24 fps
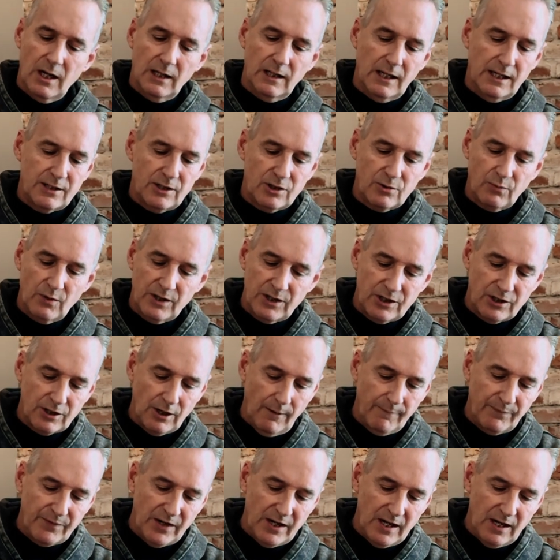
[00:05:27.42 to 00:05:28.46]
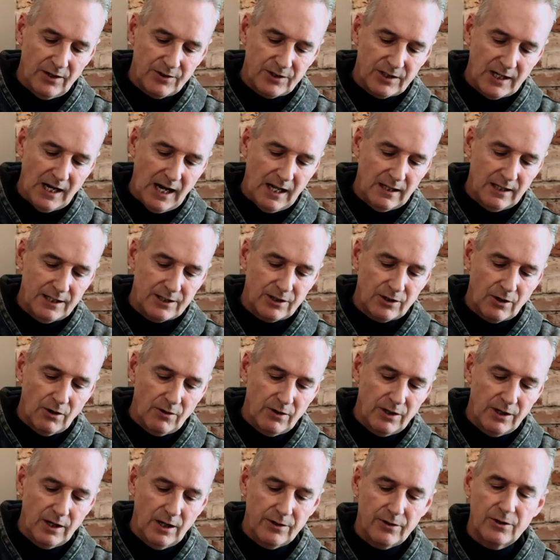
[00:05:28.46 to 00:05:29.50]
let's switch something else out, let's go to
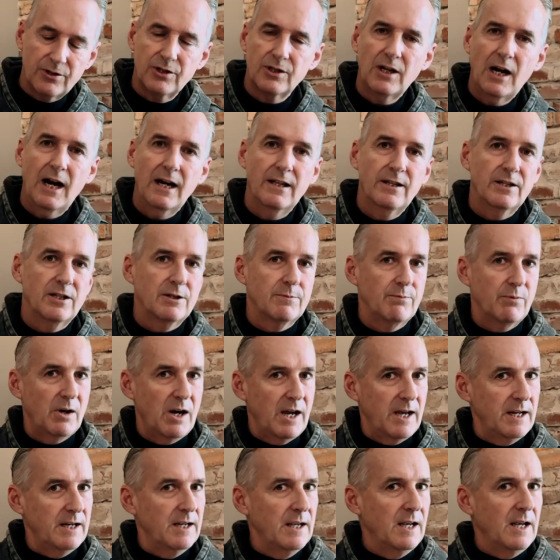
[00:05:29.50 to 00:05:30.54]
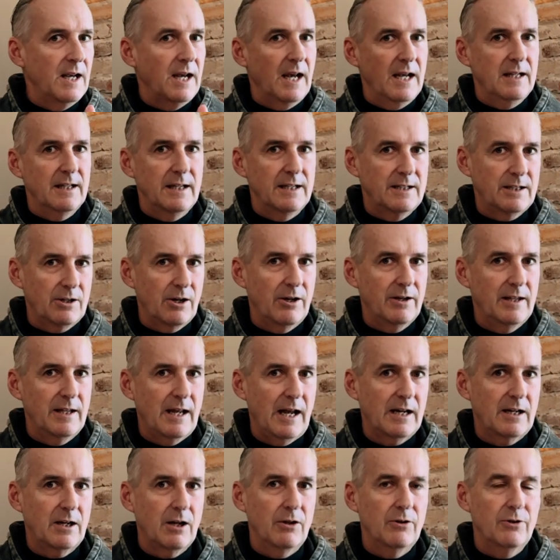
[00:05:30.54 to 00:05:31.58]
the other side of the spread, and let's go to
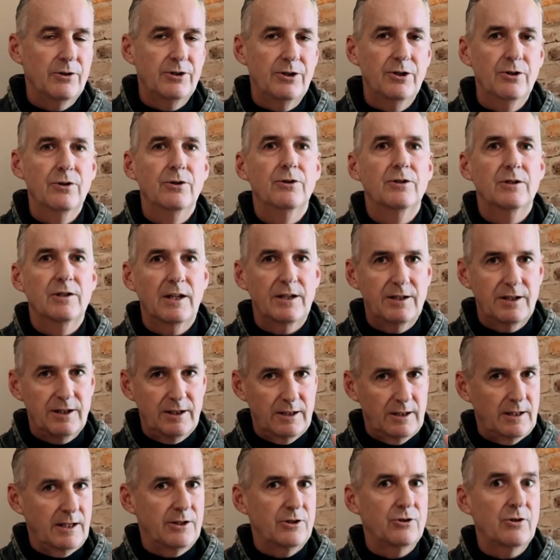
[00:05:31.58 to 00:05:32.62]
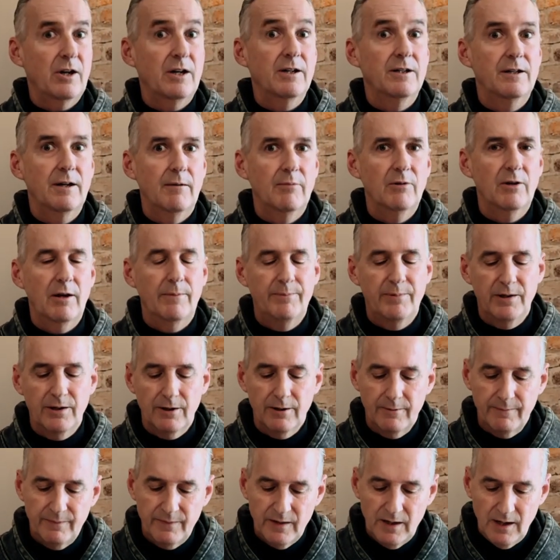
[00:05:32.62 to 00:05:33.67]
that color too, because let's try to double up
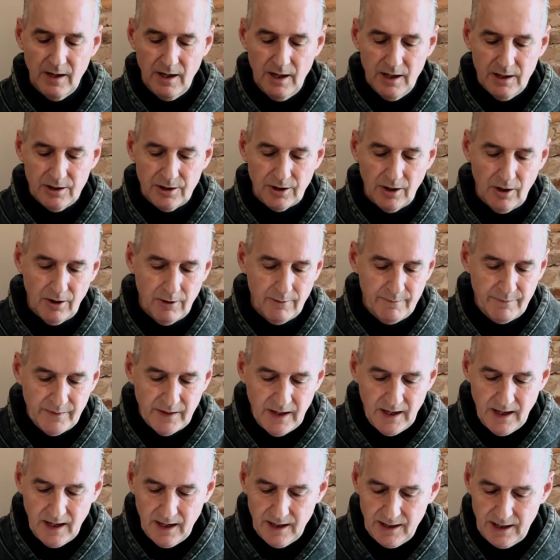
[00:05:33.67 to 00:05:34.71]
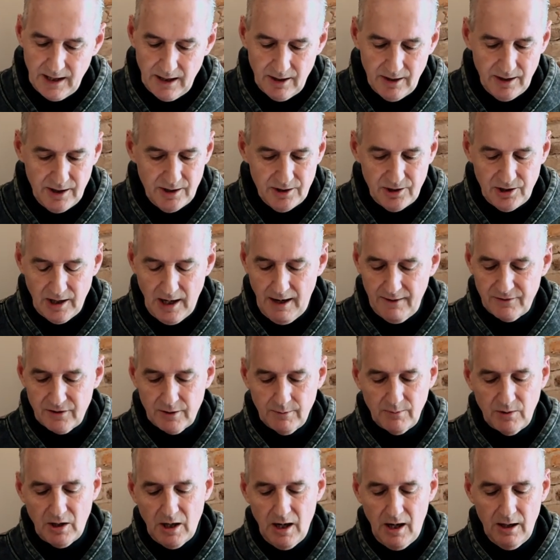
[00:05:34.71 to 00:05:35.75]
here. So there it is, you have
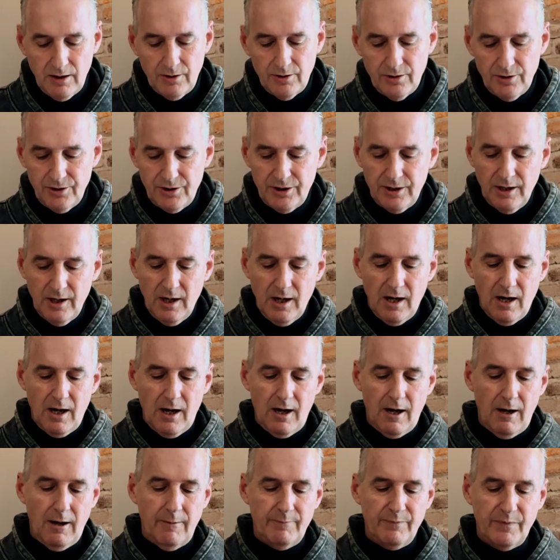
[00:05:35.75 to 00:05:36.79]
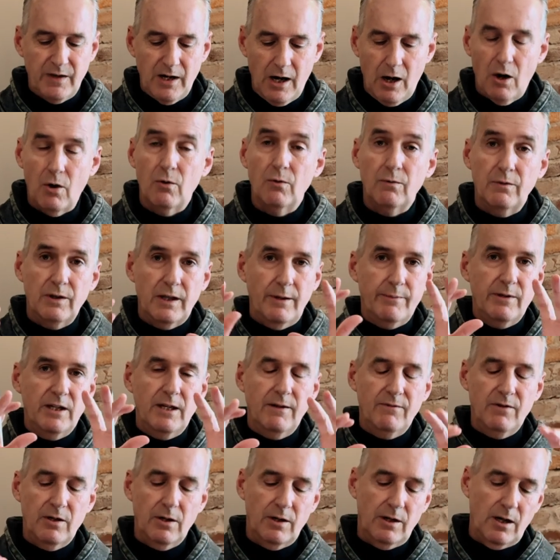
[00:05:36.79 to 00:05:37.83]
some colors. Oh, let me
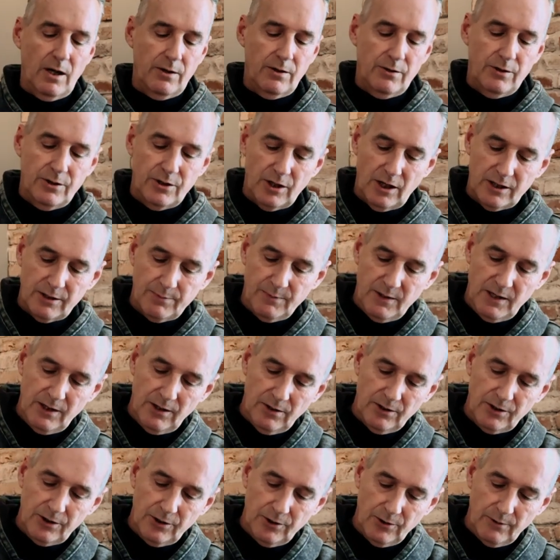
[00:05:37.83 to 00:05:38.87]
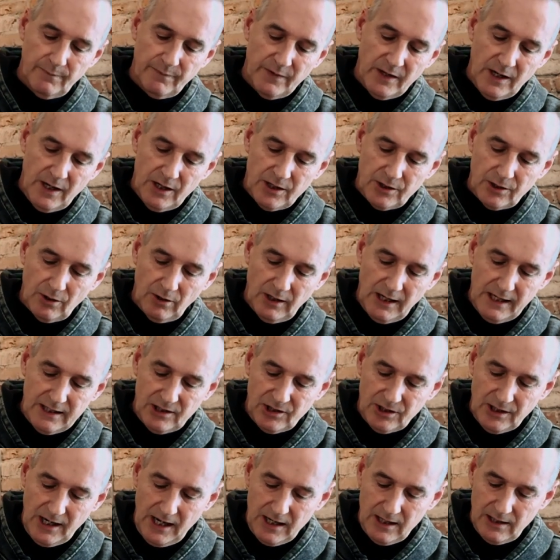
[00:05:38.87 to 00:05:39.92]
give you another adjustment here too. So let's
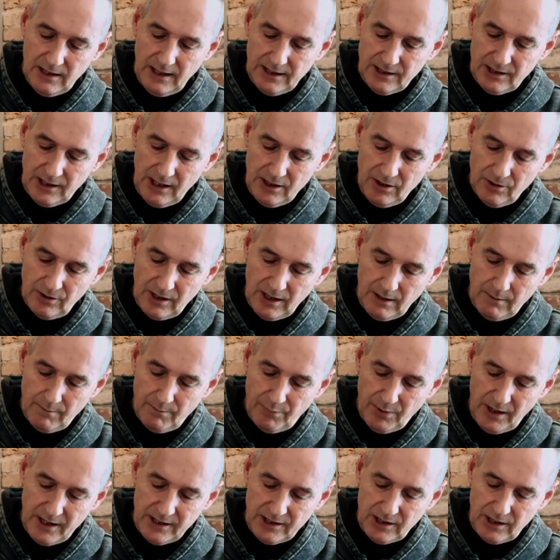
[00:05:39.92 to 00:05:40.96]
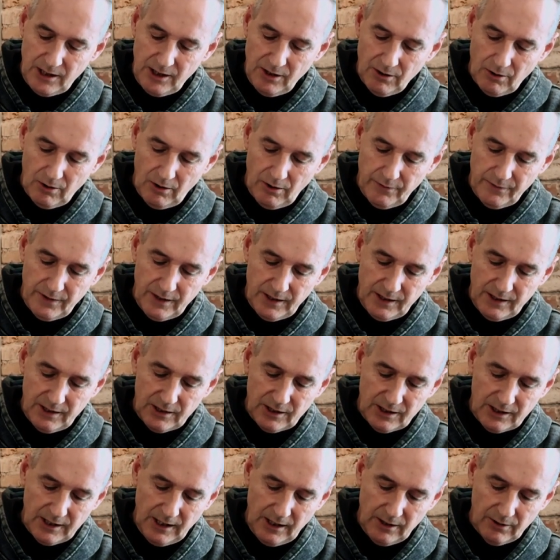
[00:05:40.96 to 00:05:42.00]
say you're getting bites here on these
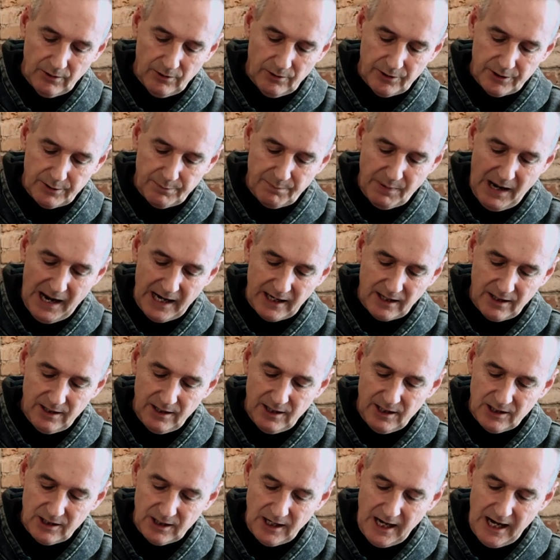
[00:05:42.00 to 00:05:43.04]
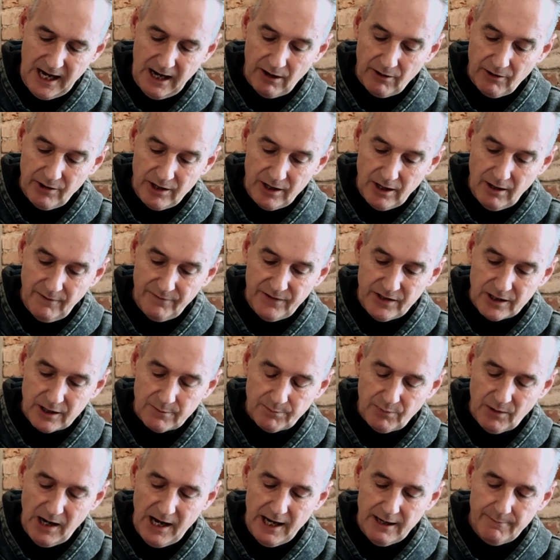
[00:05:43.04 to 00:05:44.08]
singles back in this area of the
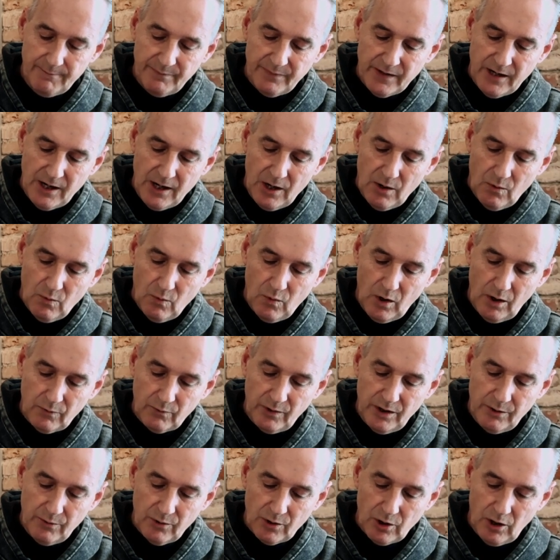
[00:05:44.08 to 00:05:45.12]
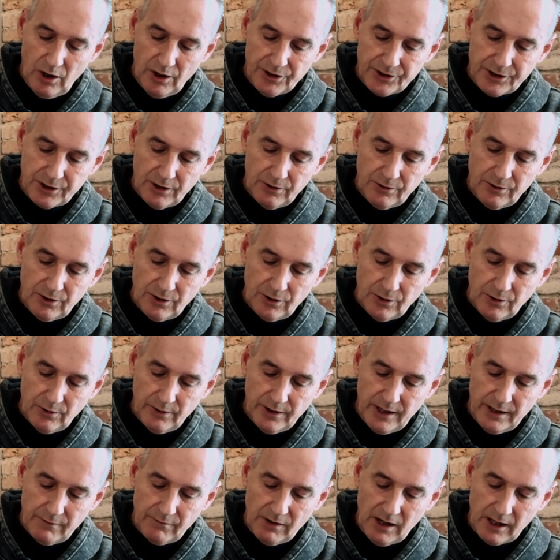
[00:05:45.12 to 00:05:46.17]
spread. What we would also do
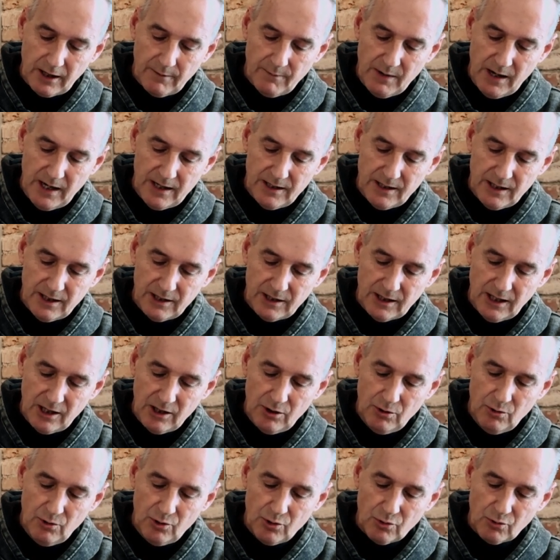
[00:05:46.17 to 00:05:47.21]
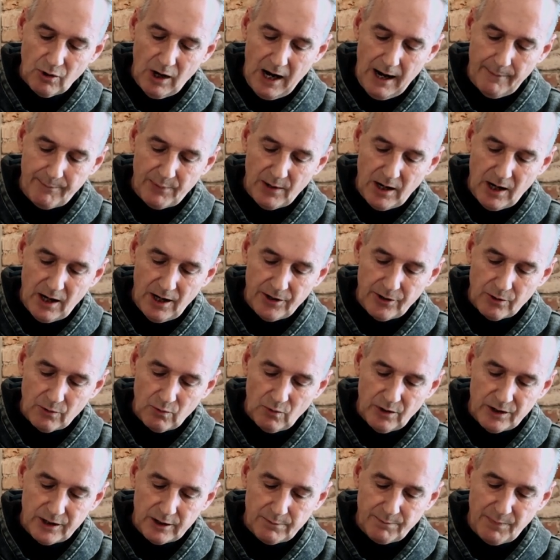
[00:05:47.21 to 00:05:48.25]
and recommend is that you drop other
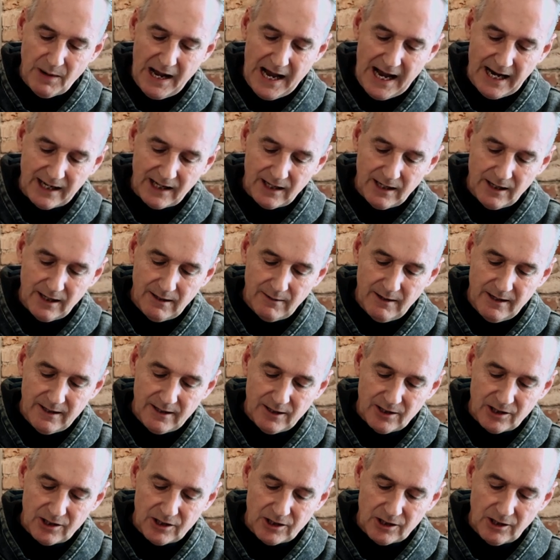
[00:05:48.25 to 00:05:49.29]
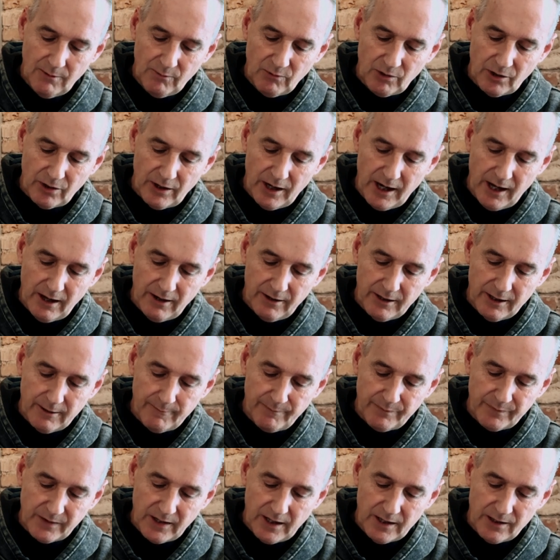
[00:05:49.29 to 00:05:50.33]
ones back in the similar area.
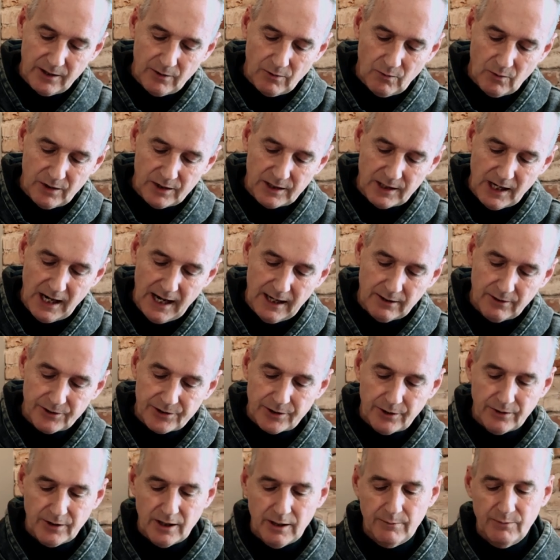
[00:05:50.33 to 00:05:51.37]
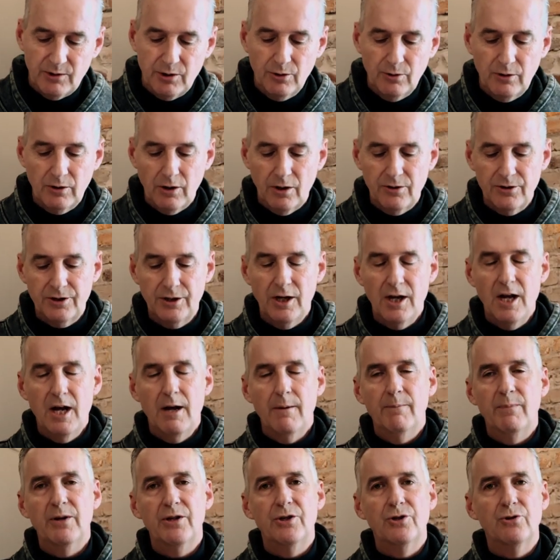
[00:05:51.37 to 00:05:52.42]
Again, you don't want tangles, don't get them too close,
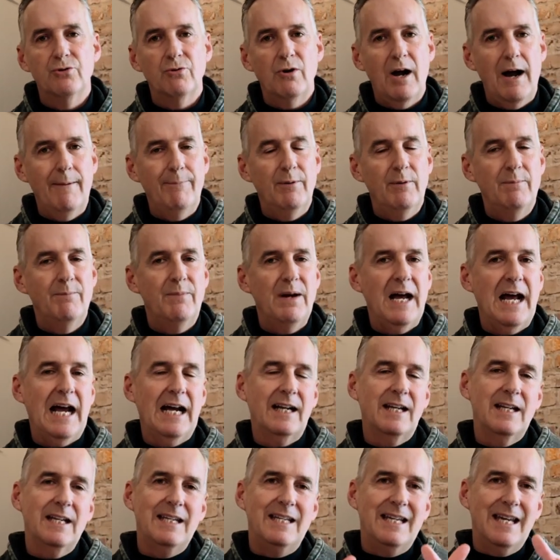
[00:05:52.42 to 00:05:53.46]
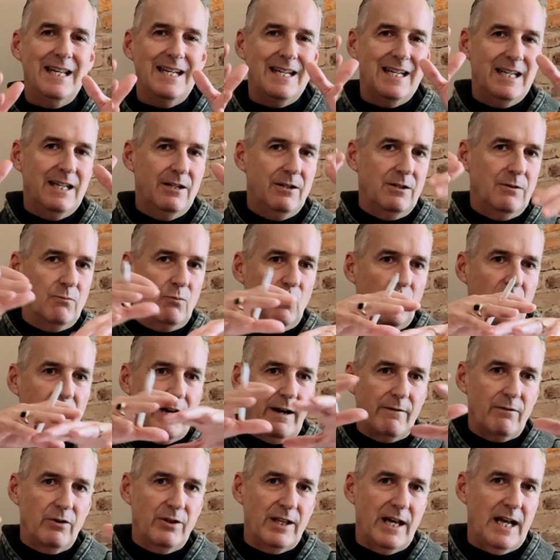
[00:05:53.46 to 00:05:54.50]
but drop them back, get in
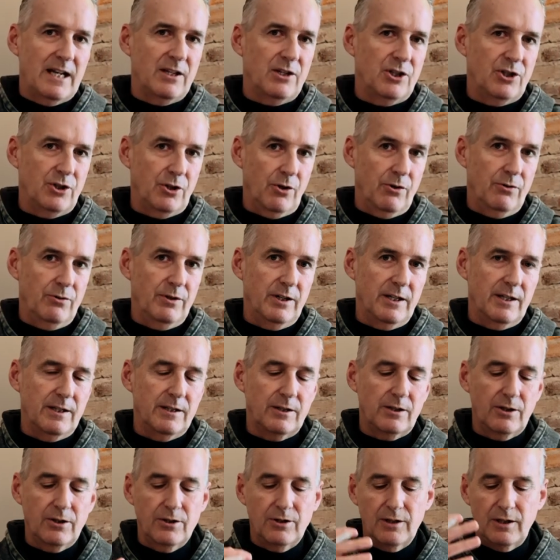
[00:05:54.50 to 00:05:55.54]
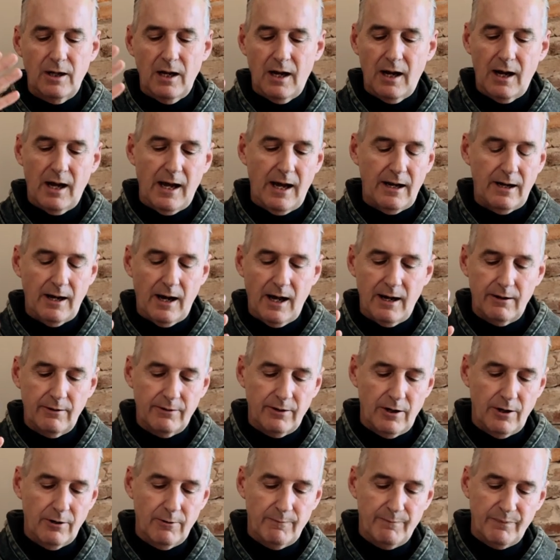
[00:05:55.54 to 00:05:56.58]
whatever that zone is. Because I don't
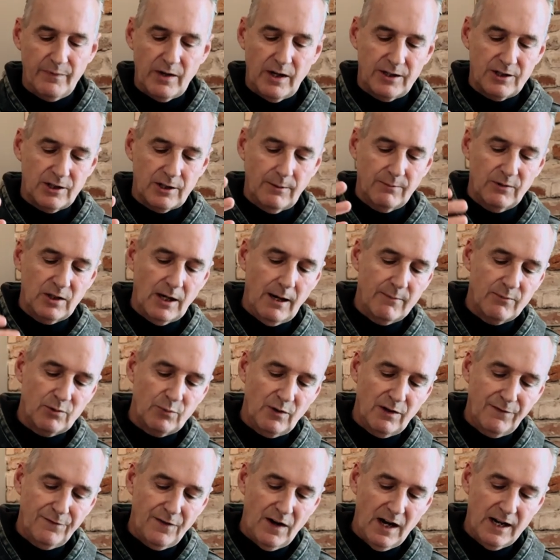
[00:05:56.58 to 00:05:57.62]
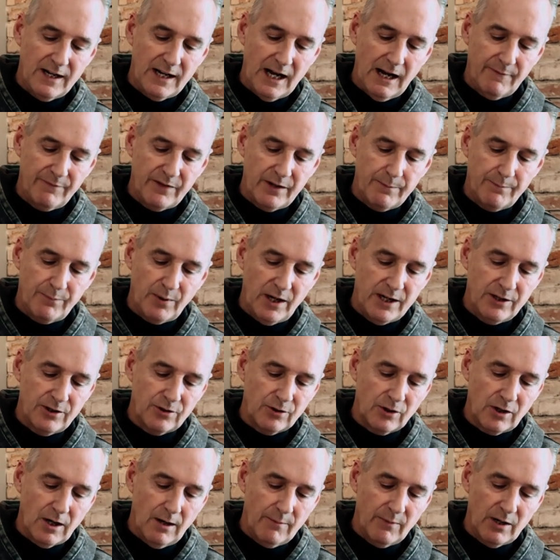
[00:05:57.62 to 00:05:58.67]
know, sometimes we find out that bites
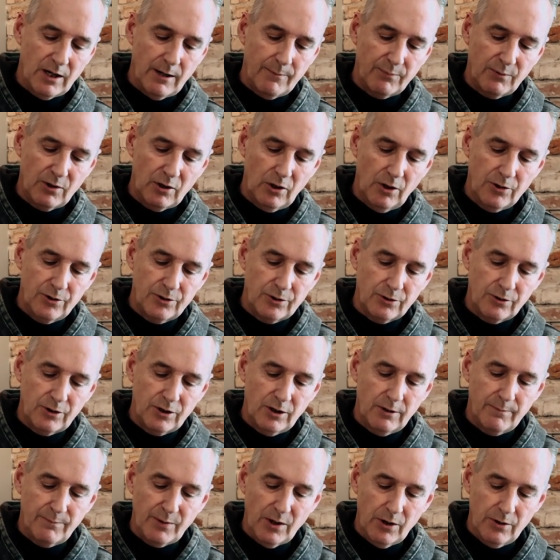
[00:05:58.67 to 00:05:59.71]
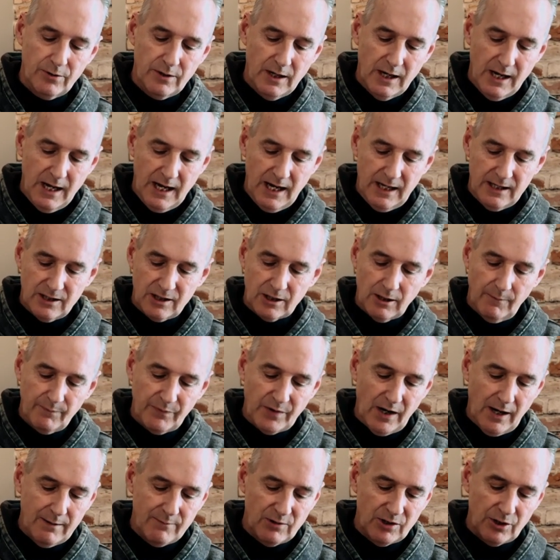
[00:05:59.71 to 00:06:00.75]
are coming up closer to the boat and
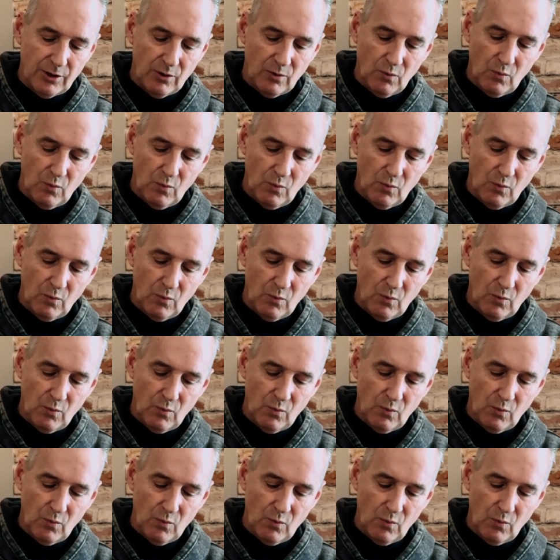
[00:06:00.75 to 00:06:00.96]
sometimes they're